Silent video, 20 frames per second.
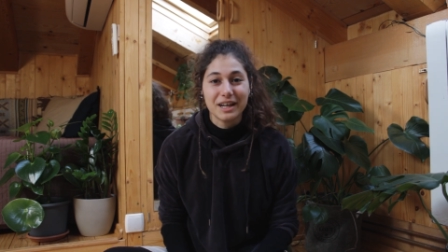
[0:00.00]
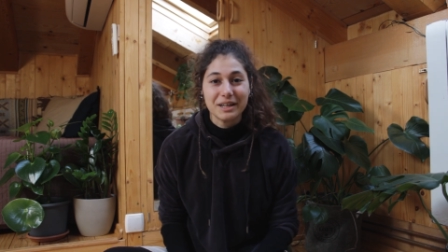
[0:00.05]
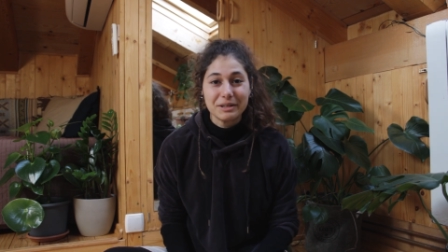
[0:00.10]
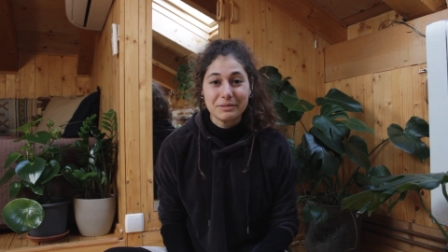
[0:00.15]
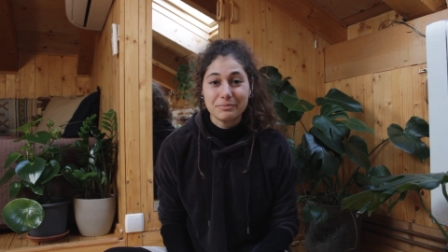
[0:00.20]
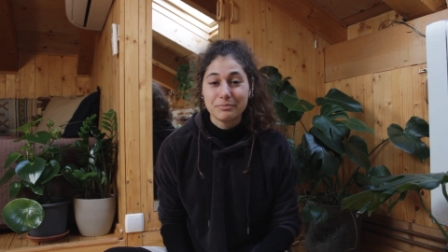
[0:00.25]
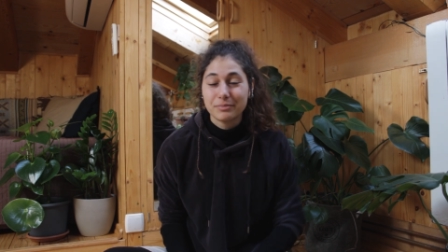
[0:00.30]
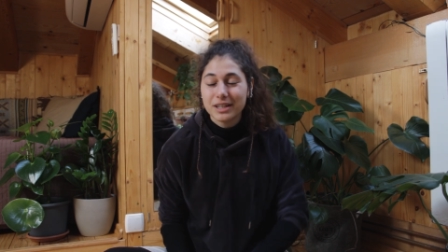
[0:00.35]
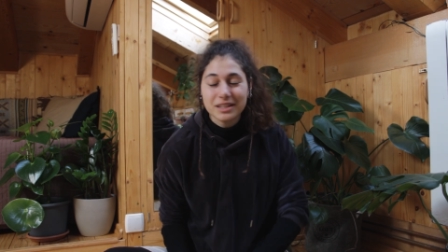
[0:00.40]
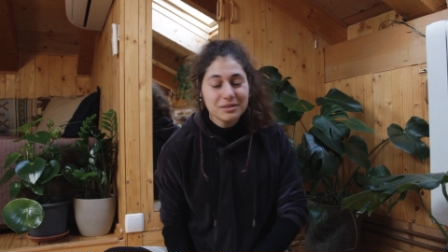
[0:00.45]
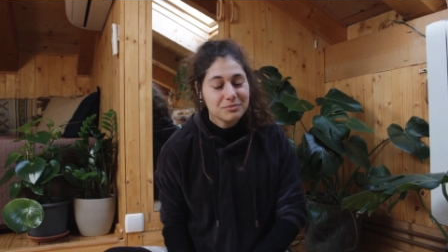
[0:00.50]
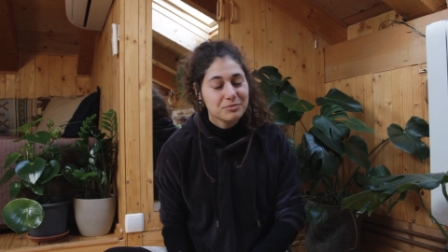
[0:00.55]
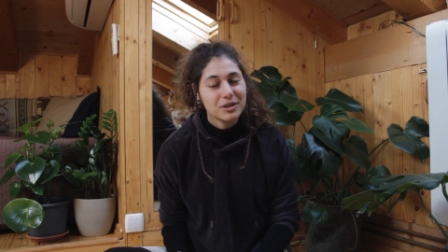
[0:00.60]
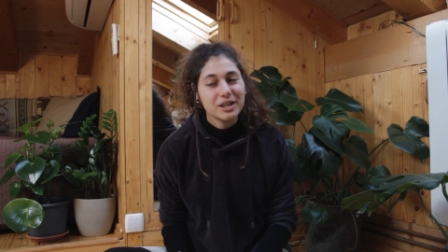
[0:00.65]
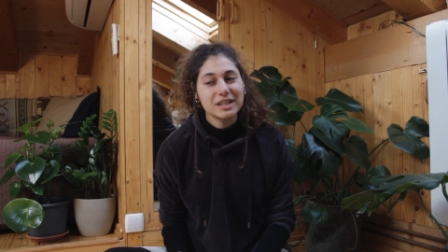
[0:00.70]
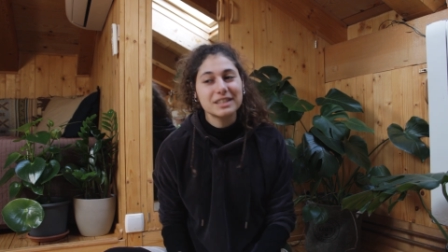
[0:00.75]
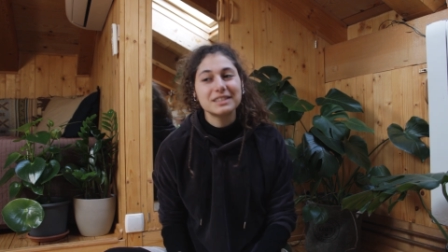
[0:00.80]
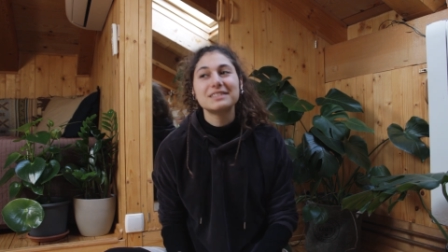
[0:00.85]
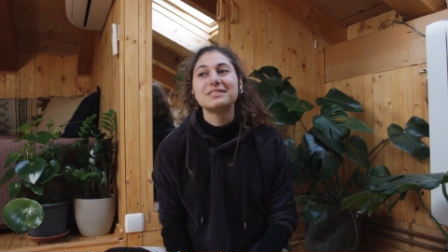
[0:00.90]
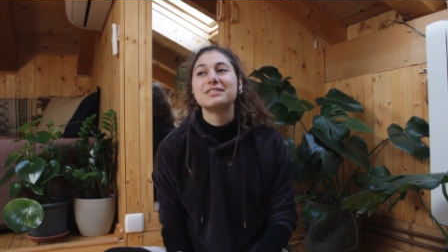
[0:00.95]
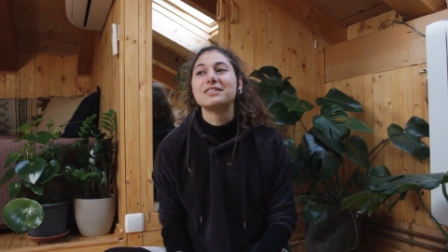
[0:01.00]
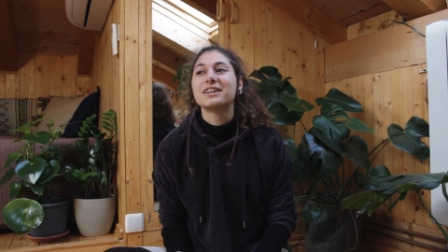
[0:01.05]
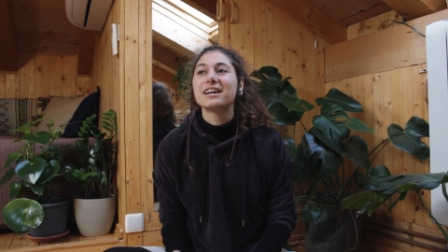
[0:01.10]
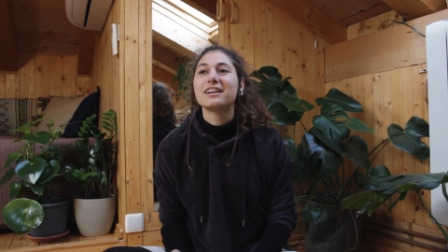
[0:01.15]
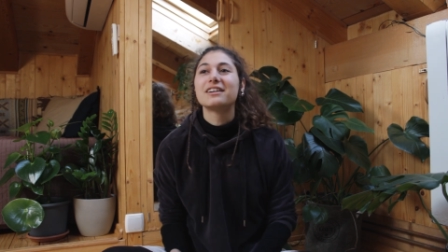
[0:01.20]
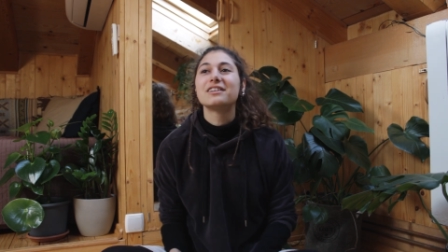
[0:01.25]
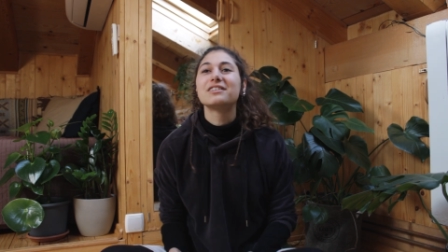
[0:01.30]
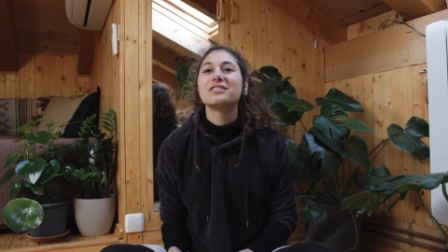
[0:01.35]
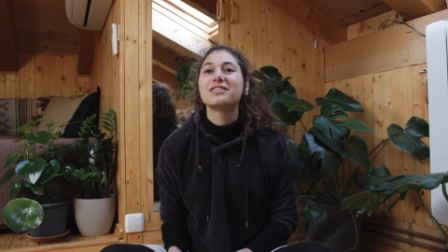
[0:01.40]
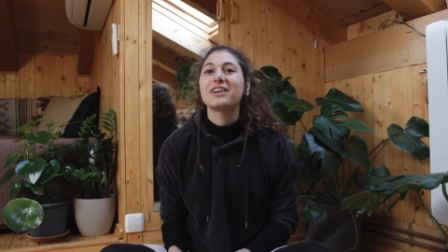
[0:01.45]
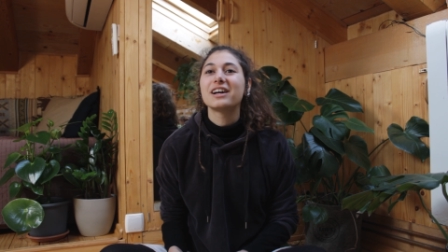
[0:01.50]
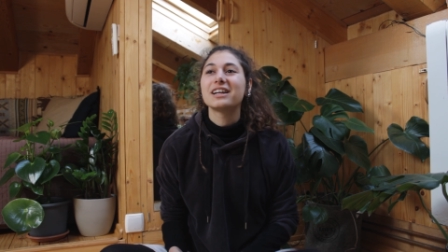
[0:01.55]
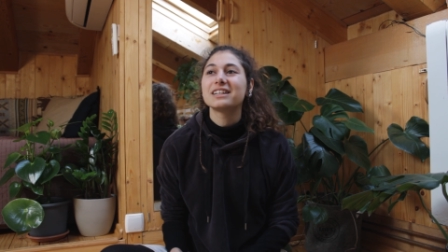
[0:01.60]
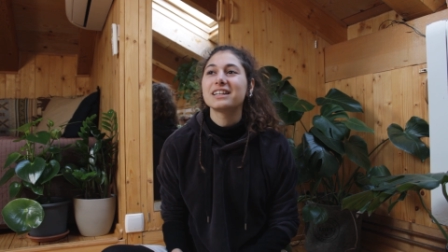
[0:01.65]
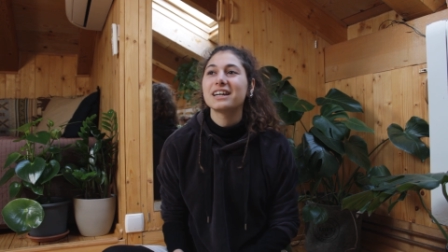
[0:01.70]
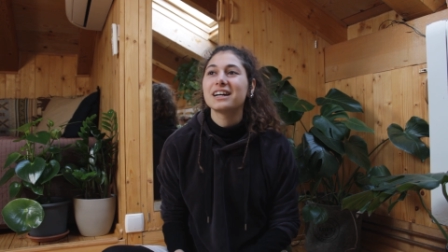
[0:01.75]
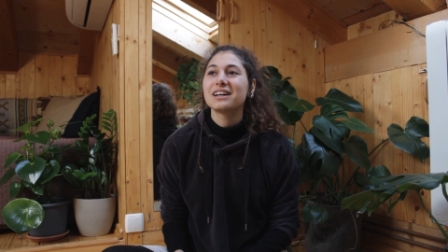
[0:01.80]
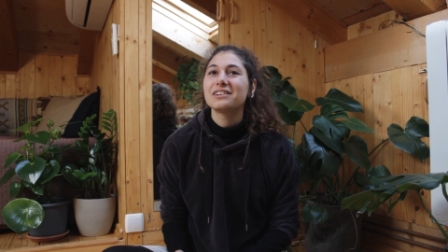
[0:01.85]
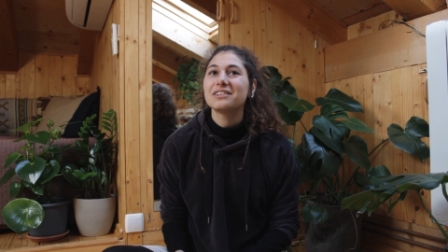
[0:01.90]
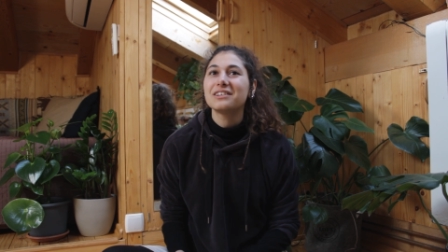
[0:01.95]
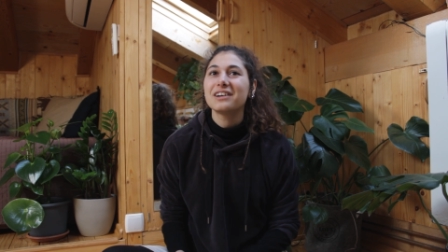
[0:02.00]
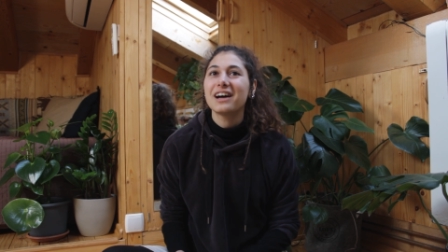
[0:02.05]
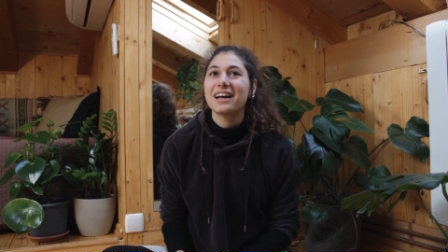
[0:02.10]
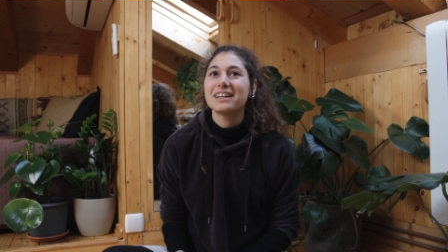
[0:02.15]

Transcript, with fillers: a plant press together right now